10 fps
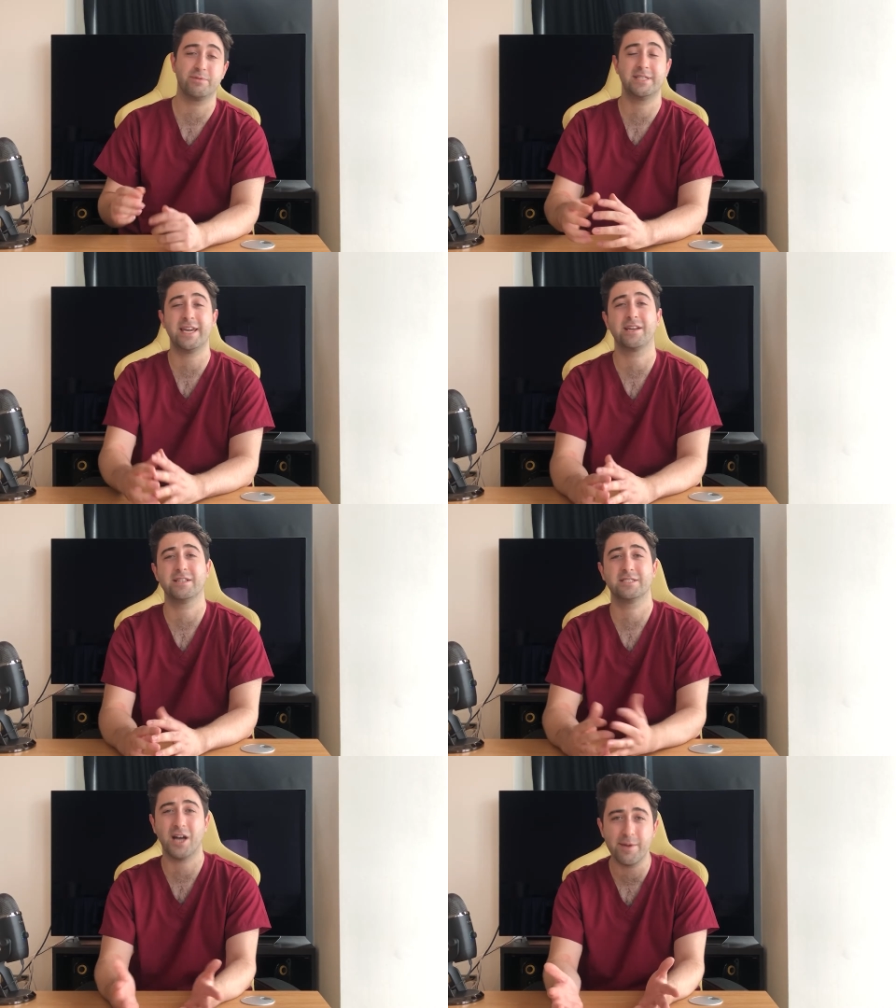
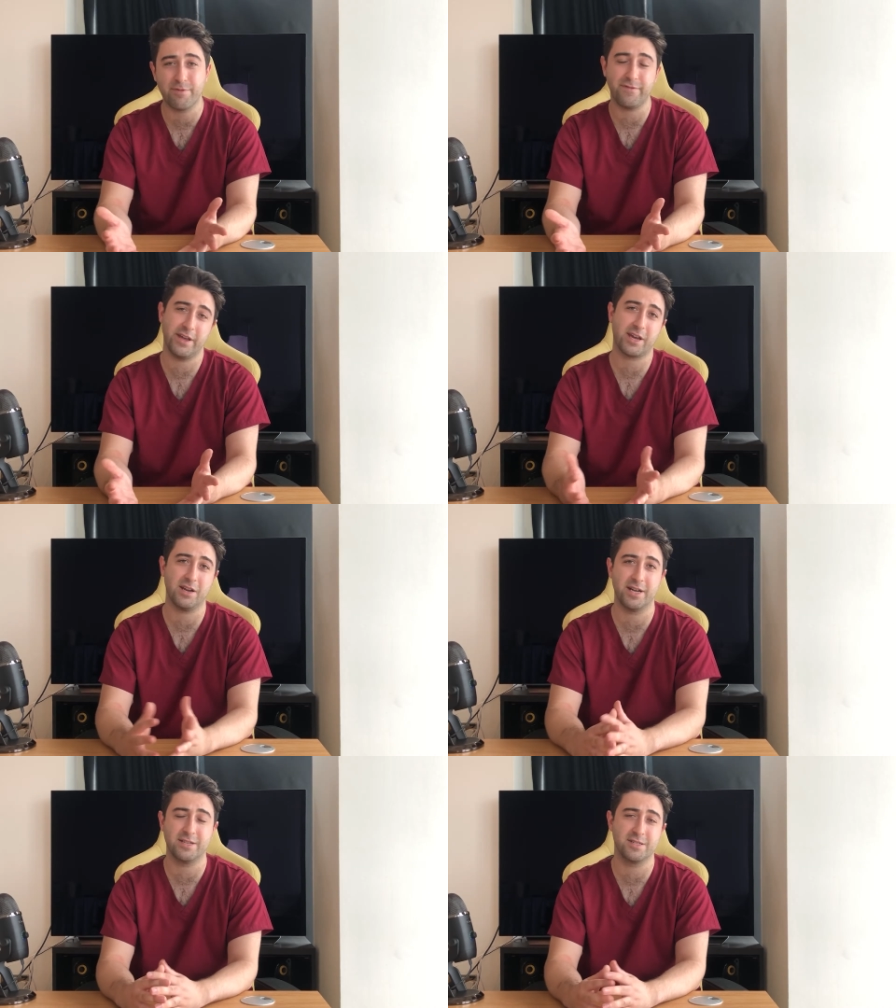particular type of
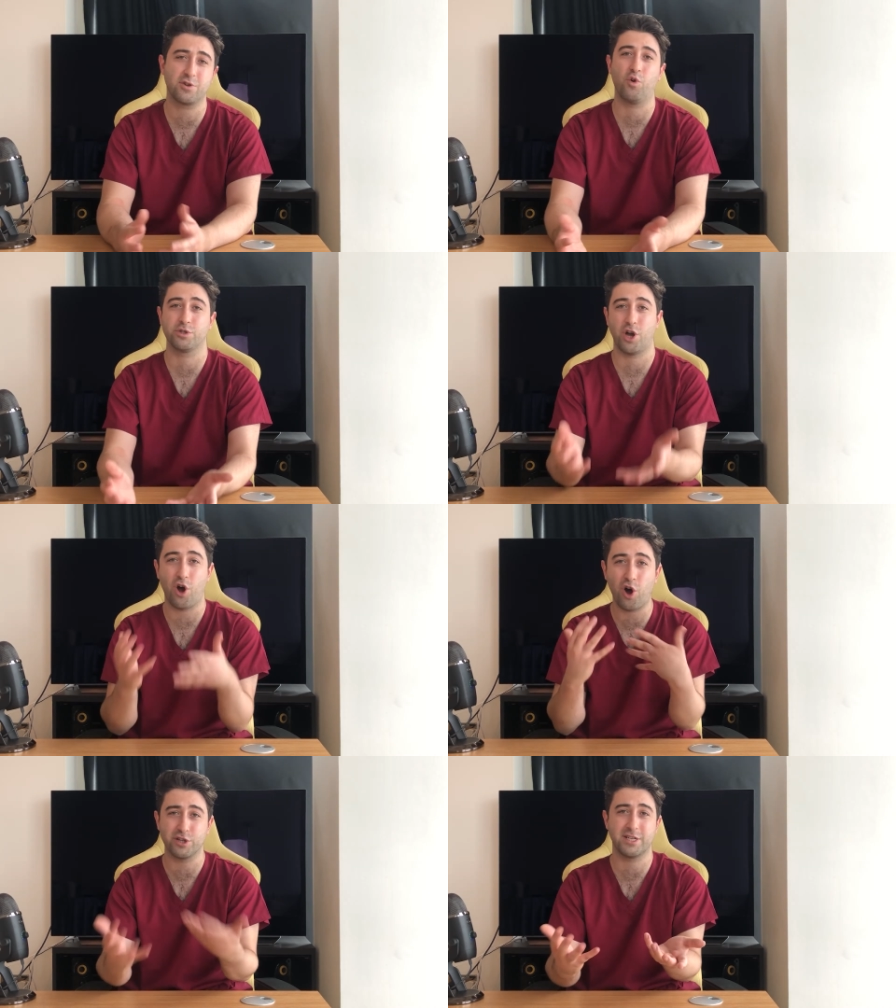folliculitis called
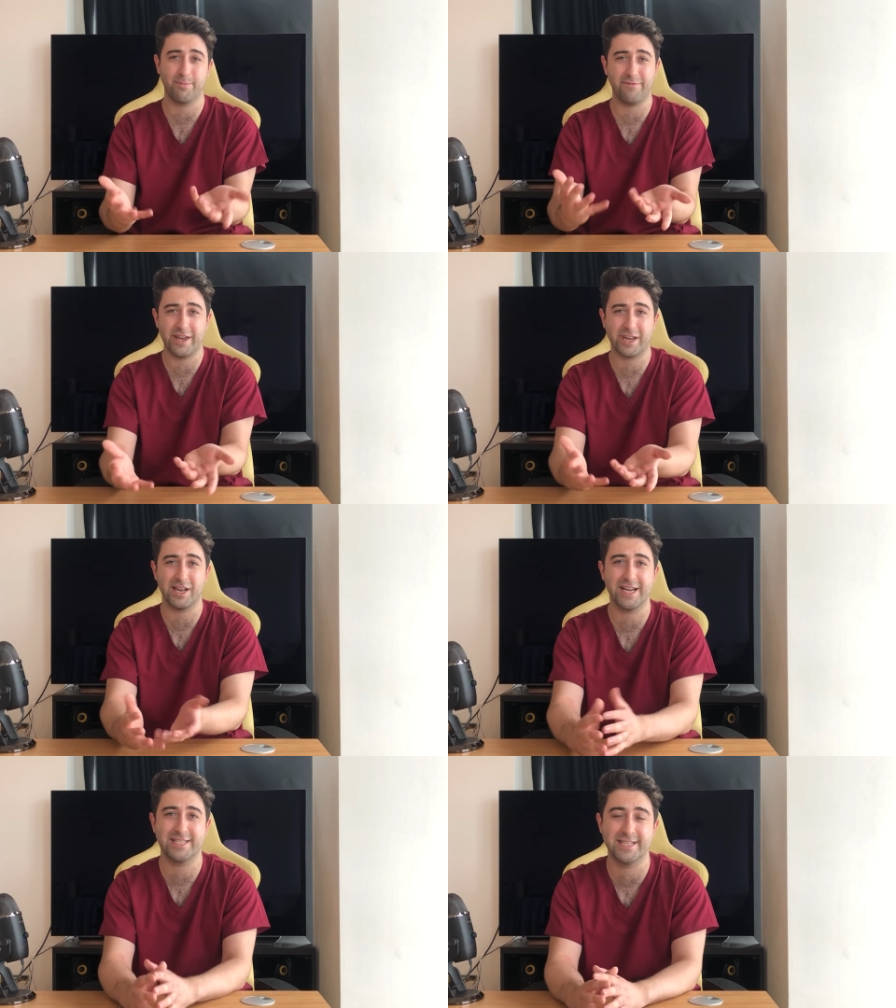hot tub
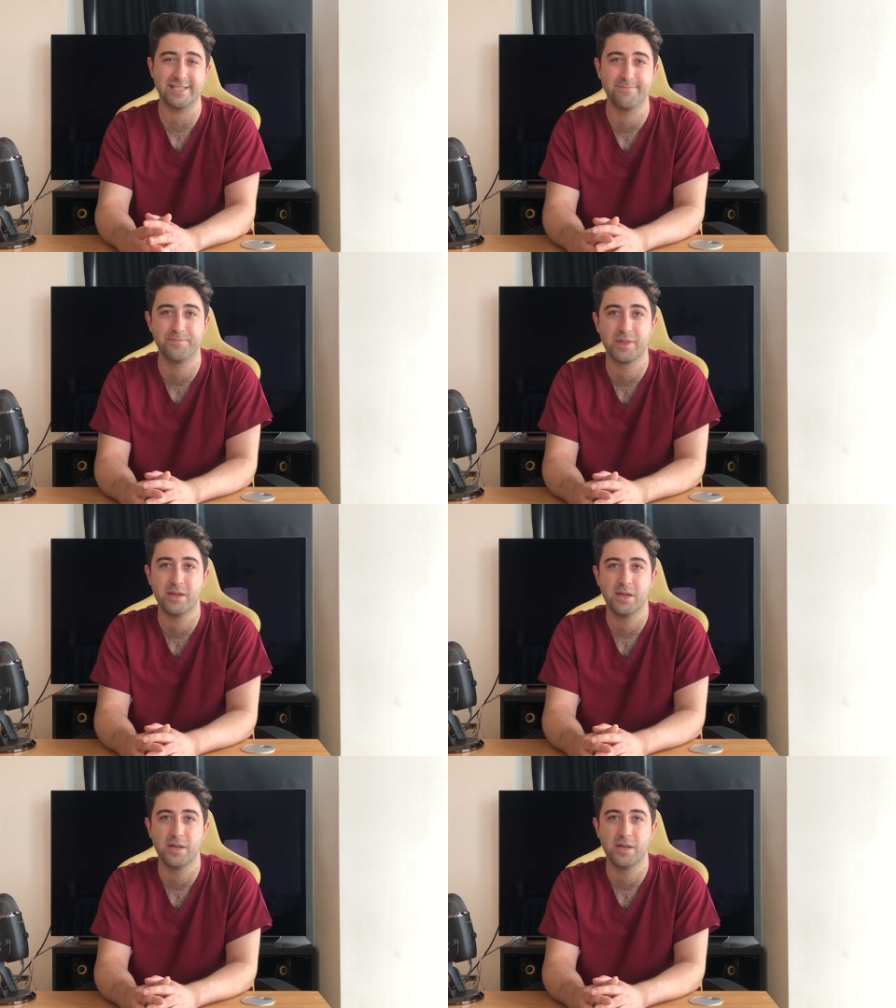folliculitis.